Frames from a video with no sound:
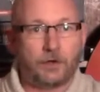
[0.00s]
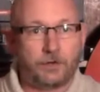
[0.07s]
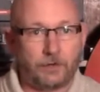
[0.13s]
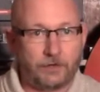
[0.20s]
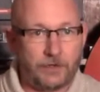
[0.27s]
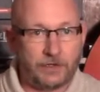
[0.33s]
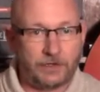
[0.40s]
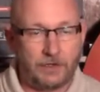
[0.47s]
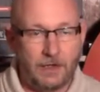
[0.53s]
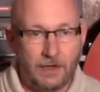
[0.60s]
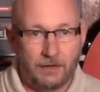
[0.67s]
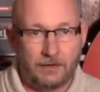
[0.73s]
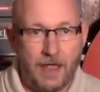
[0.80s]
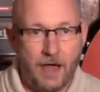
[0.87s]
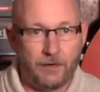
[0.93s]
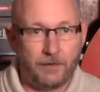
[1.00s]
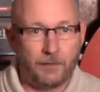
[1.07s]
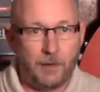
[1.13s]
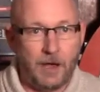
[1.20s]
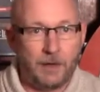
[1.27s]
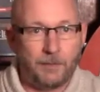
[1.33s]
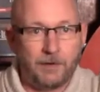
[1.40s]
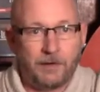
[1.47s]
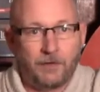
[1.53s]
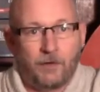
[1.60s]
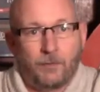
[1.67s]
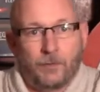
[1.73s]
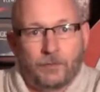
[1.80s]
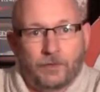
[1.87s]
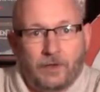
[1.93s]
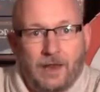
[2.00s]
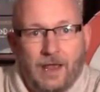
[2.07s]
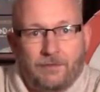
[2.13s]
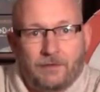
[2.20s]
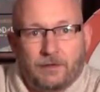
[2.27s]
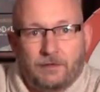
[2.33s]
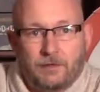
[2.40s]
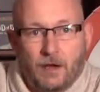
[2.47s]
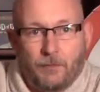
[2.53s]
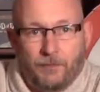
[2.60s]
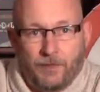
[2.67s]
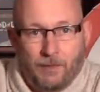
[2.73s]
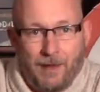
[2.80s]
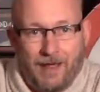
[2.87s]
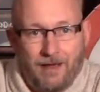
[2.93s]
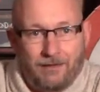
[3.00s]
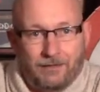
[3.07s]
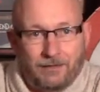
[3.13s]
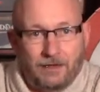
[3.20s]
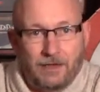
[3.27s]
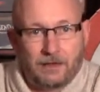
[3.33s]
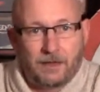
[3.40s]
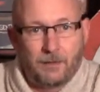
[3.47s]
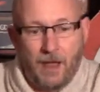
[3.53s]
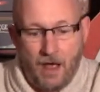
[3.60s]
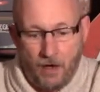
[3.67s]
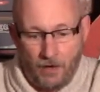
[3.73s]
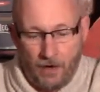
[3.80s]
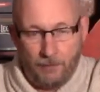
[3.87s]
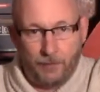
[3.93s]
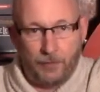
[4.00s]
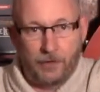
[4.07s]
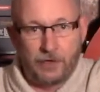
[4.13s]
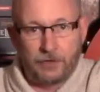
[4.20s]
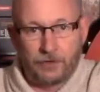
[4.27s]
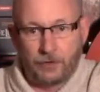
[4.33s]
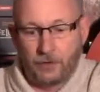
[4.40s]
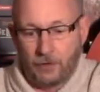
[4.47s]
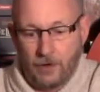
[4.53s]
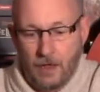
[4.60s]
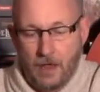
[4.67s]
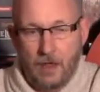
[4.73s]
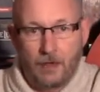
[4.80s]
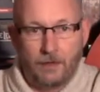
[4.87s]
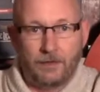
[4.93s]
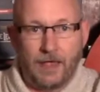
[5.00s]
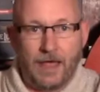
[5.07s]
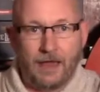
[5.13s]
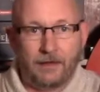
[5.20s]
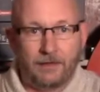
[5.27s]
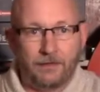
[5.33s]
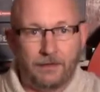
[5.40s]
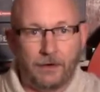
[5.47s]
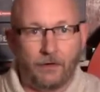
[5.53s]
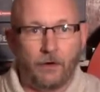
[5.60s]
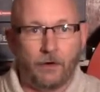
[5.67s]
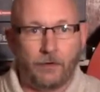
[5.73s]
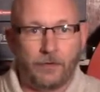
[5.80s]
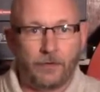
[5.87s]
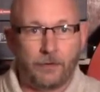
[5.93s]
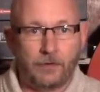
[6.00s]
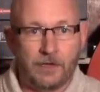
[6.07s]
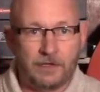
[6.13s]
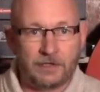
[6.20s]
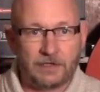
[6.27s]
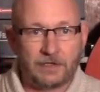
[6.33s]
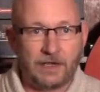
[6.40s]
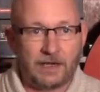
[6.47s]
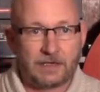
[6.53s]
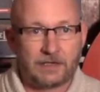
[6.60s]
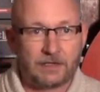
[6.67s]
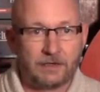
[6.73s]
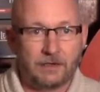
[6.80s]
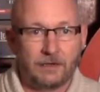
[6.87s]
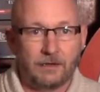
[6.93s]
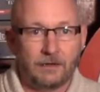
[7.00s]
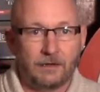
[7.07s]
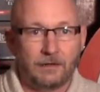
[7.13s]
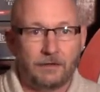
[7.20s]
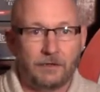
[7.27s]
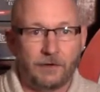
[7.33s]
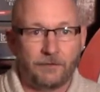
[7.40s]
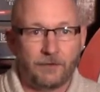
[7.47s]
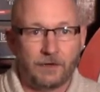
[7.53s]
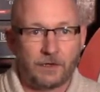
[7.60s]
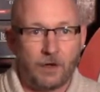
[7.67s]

are just down at the bottom here. Almost going to have to dump them out to get them out. I'm pretty sure that there are 36 different